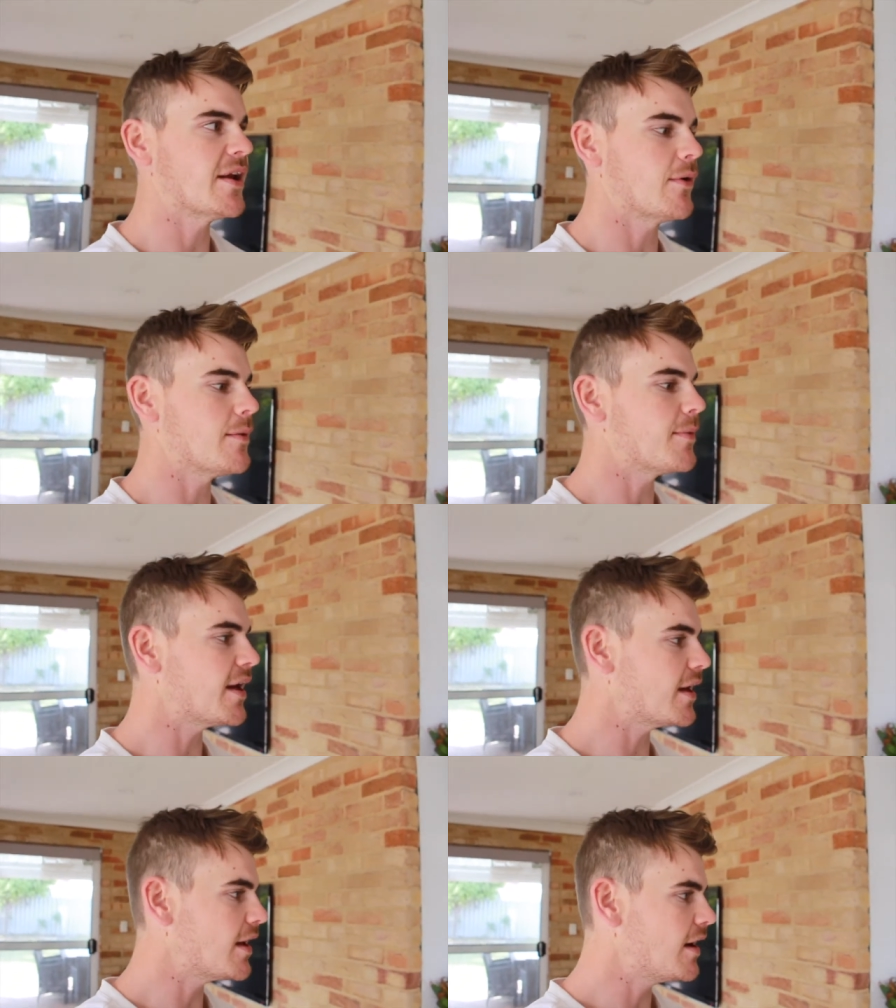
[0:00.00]
anyway, but
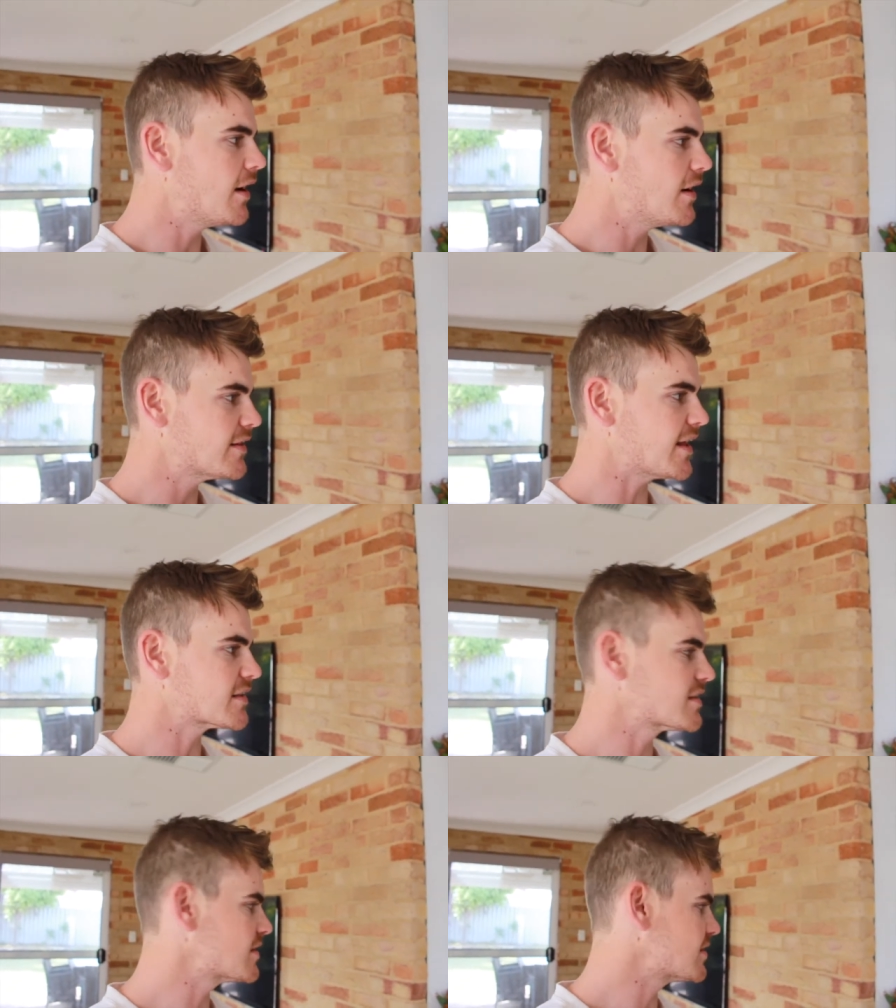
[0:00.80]

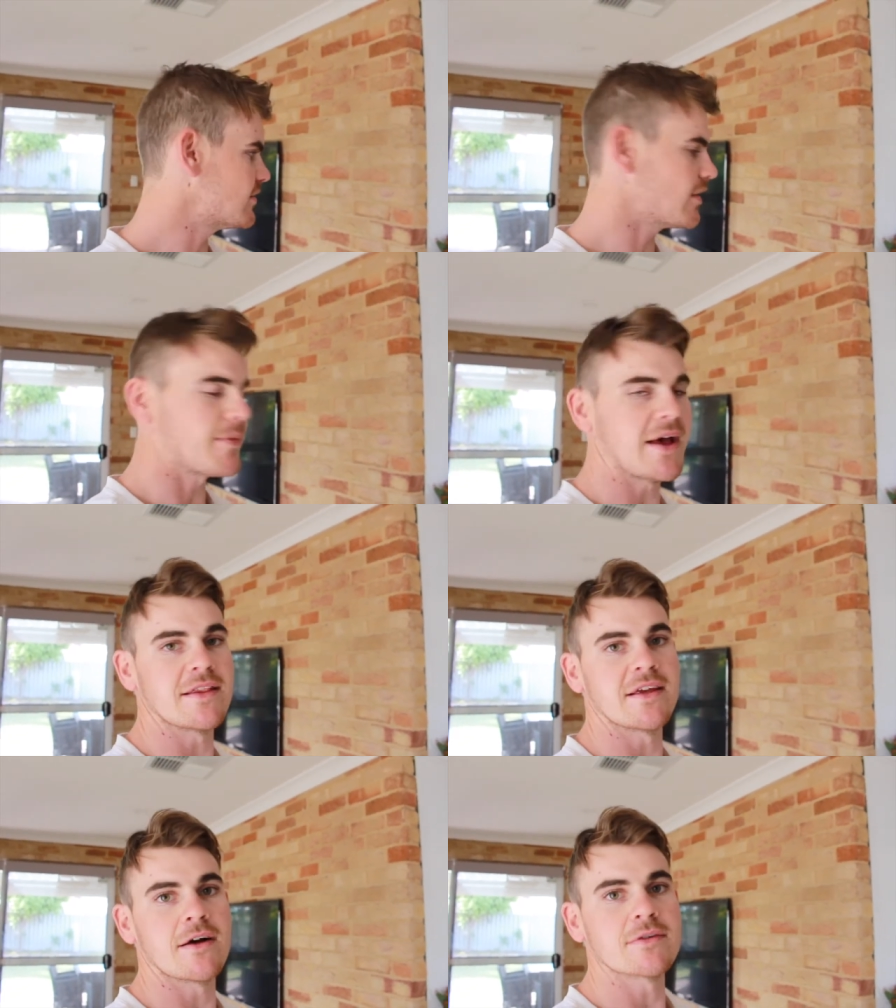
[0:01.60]
that's not a bad
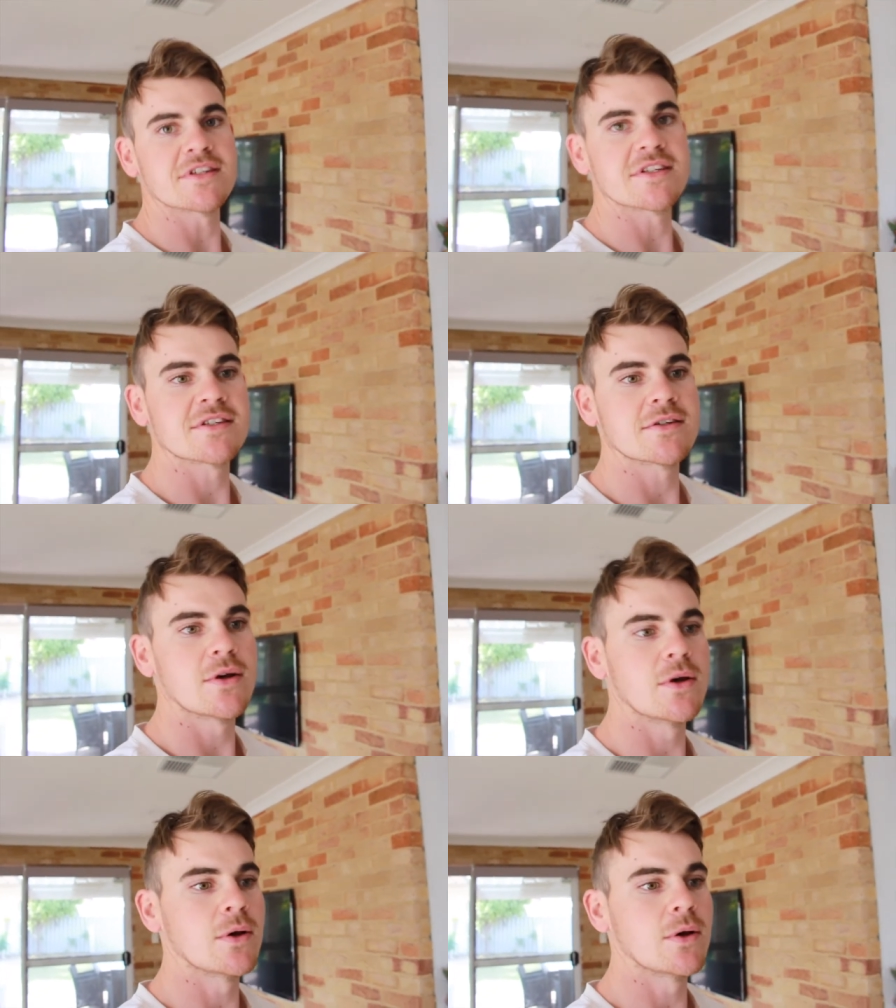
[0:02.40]
thing. I'll just